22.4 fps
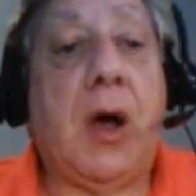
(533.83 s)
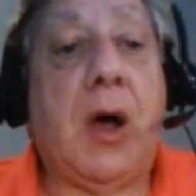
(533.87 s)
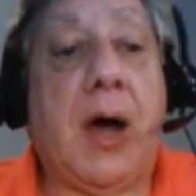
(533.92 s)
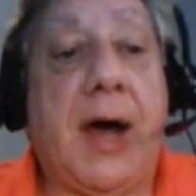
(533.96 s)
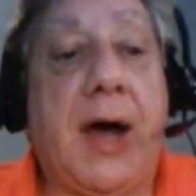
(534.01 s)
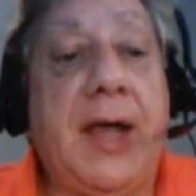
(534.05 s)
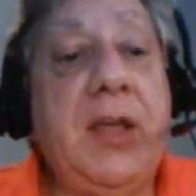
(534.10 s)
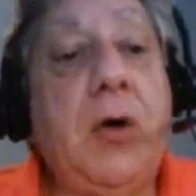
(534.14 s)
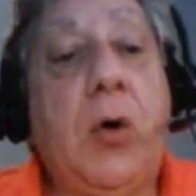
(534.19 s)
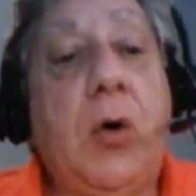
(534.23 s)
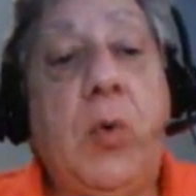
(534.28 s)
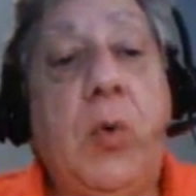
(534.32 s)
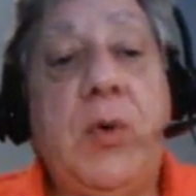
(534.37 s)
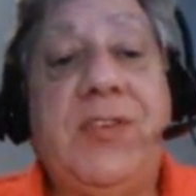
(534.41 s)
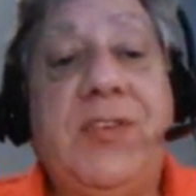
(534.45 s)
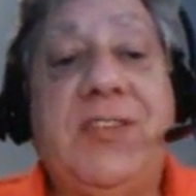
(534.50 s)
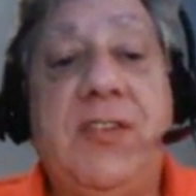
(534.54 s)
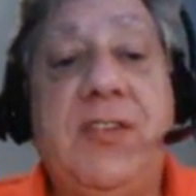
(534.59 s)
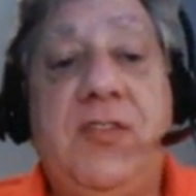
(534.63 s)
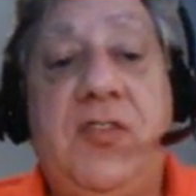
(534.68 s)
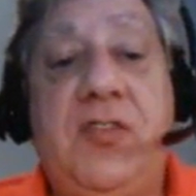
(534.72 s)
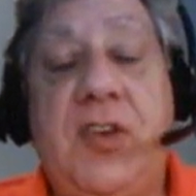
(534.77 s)
I
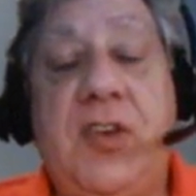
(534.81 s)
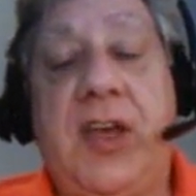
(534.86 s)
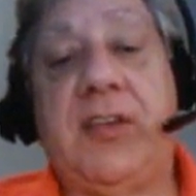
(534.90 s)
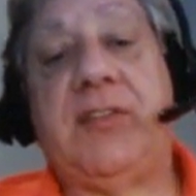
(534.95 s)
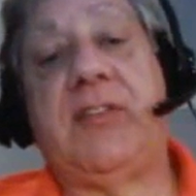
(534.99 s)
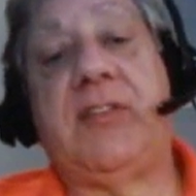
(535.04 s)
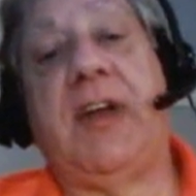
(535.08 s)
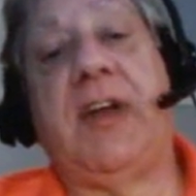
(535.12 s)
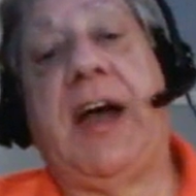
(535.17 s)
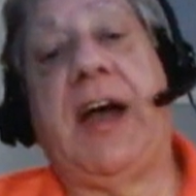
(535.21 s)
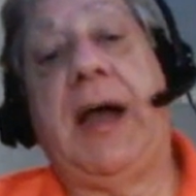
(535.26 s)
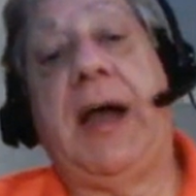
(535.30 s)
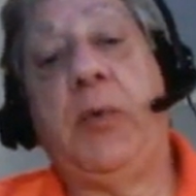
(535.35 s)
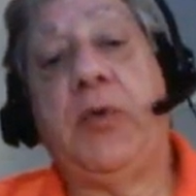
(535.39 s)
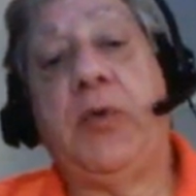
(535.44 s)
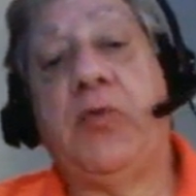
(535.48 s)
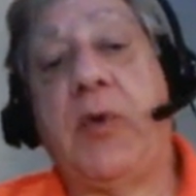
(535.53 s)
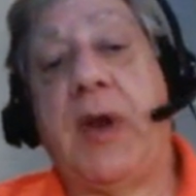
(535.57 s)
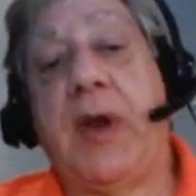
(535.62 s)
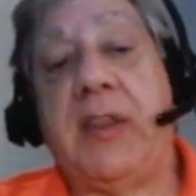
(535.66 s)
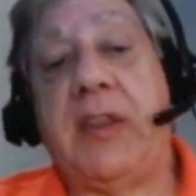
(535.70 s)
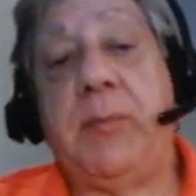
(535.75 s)
always suggest, I
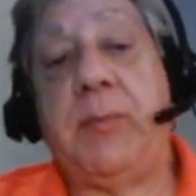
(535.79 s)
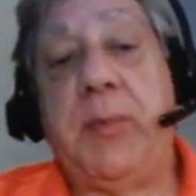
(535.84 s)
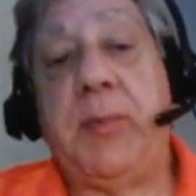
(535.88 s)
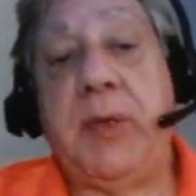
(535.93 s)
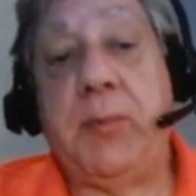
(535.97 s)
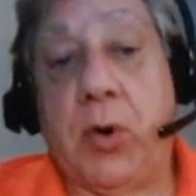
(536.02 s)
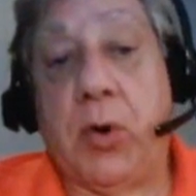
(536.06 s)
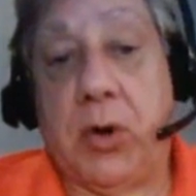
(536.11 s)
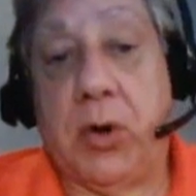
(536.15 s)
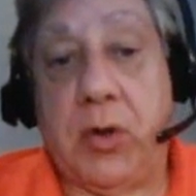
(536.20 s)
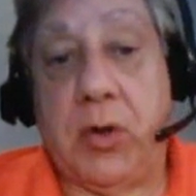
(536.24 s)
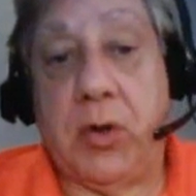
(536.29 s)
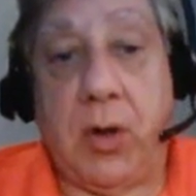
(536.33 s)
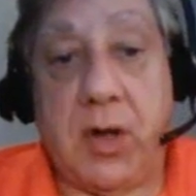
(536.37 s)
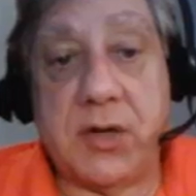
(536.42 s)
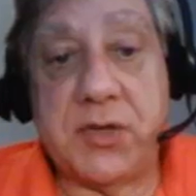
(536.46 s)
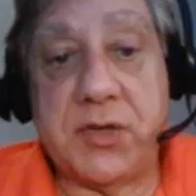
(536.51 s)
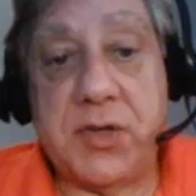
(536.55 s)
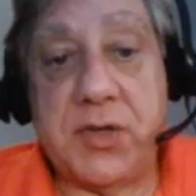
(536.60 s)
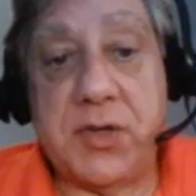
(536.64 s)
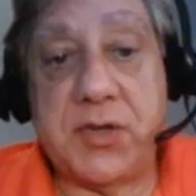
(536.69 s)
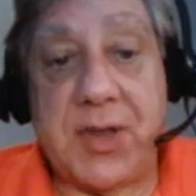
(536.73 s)
would rather be more
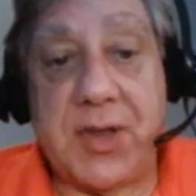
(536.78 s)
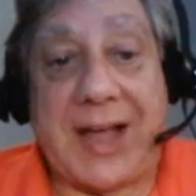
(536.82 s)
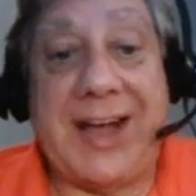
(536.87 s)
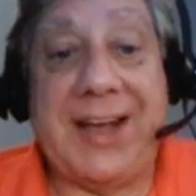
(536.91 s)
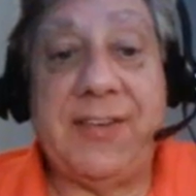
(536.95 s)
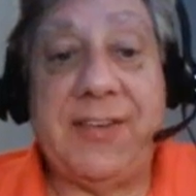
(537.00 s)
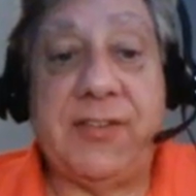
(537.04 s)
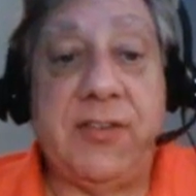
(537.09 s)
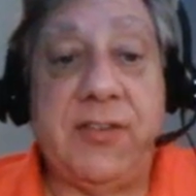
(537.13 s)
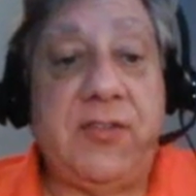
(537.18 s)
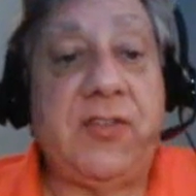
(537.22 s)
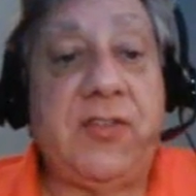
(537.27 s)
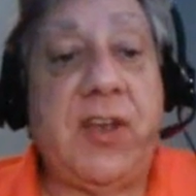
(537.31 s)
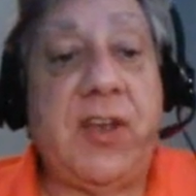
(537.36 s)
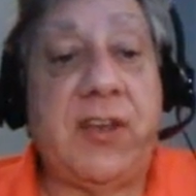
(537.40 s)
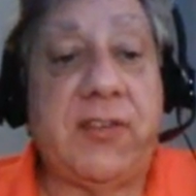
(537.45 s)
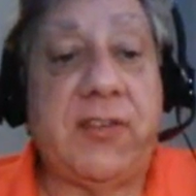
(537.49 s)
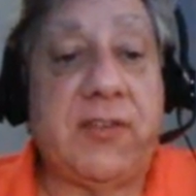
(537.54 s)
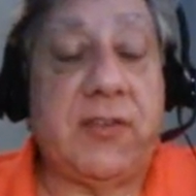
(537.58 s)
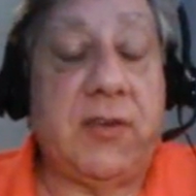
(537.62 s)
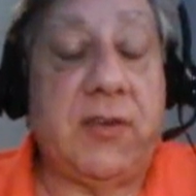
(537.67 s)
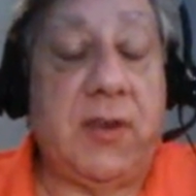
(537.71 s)
cautious. I
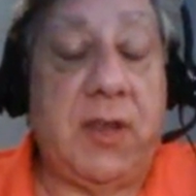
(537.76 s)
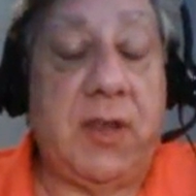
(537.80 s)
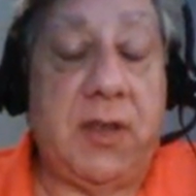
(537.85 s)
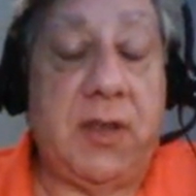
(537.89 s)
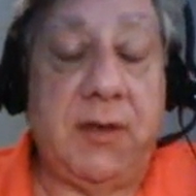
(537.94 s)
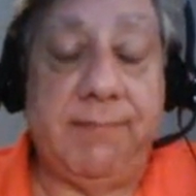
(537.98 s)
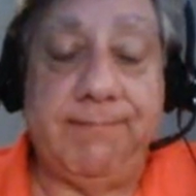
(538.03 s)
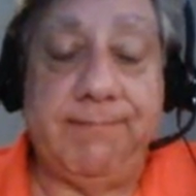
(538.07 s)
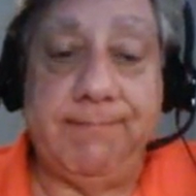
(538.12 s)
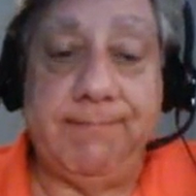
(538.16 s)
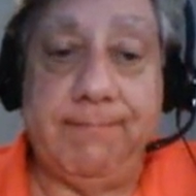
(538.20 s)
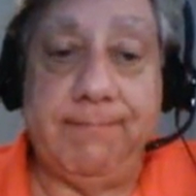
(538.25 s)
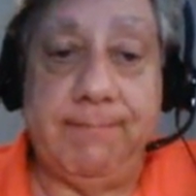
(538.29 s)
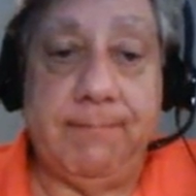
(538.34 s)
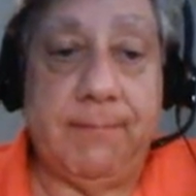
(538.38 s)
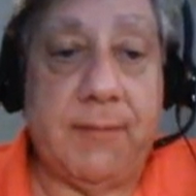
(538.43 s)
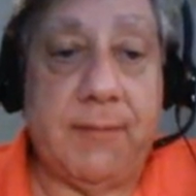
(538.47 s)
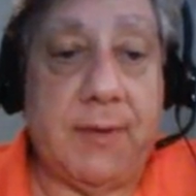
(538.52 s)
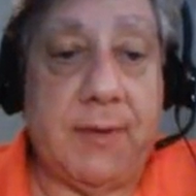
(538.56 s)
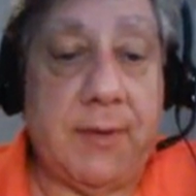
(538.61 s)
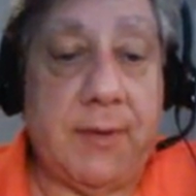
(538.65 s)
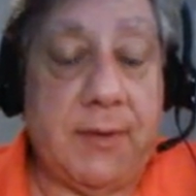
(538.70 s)
suggest
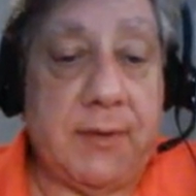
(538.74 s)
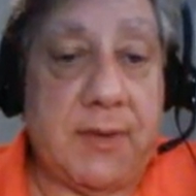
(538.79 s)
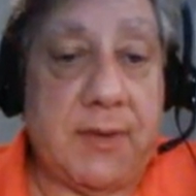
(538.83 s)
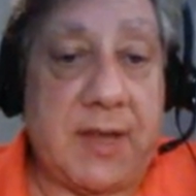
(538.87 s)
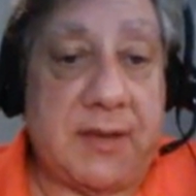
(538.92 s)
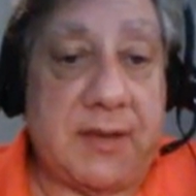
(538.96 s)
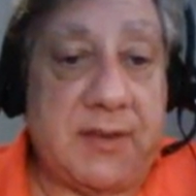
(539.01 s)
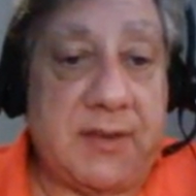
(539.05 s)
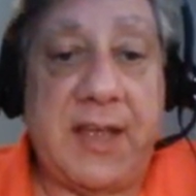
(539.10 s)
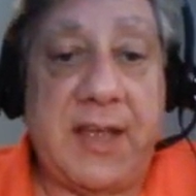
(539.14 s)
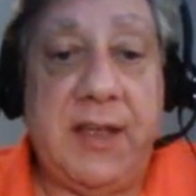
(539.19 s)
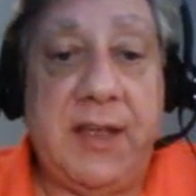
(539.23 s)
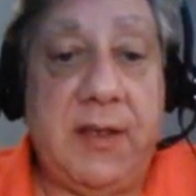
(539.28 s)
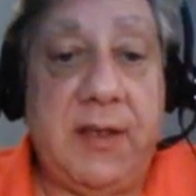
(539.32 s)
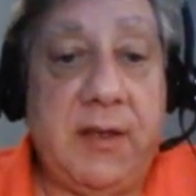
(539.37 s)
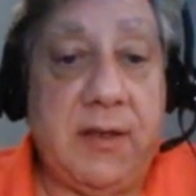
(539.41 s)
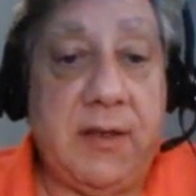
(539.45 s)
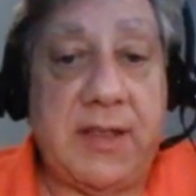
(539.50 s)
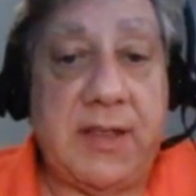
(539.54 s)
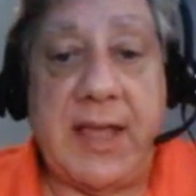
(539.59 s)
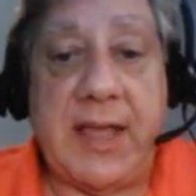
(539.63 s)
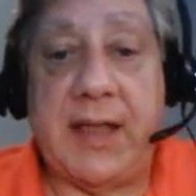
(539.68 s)
that
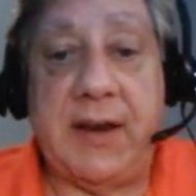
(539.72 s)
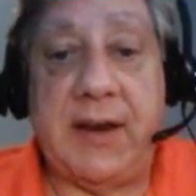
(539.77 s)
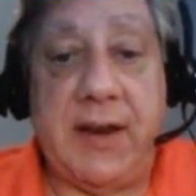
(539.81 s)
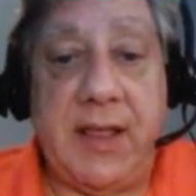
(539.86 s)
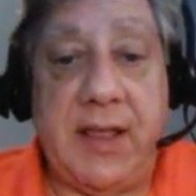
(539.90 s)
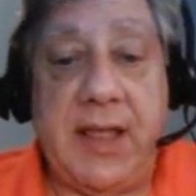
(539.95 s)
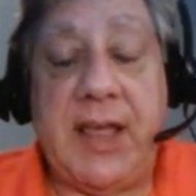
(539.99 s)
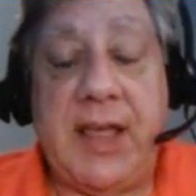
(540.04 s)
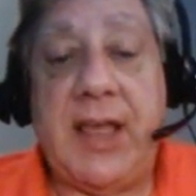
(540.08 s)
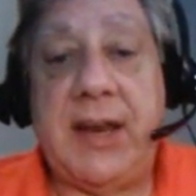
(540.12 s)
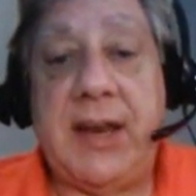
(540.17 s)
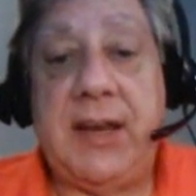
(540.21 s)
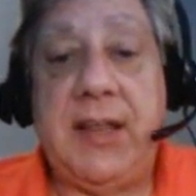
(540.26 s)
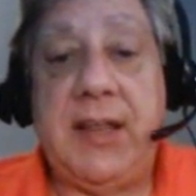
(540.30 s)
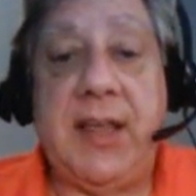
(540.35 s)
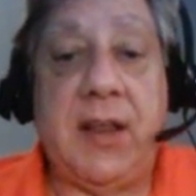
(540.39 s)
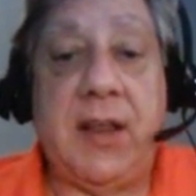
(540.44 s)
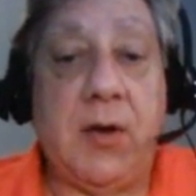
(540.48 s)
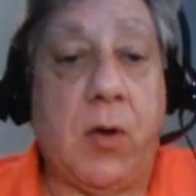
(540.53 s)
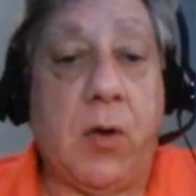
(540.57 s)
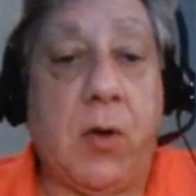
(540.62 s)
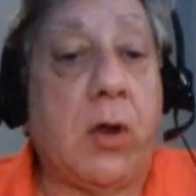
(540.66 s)
they get
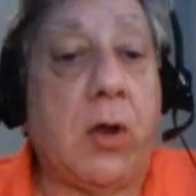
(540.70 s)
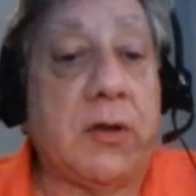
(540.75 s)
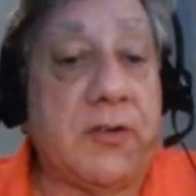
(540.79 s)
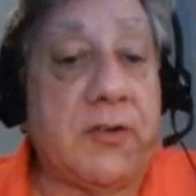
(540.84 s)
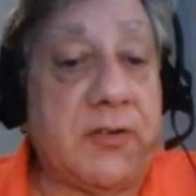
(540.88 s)
any and all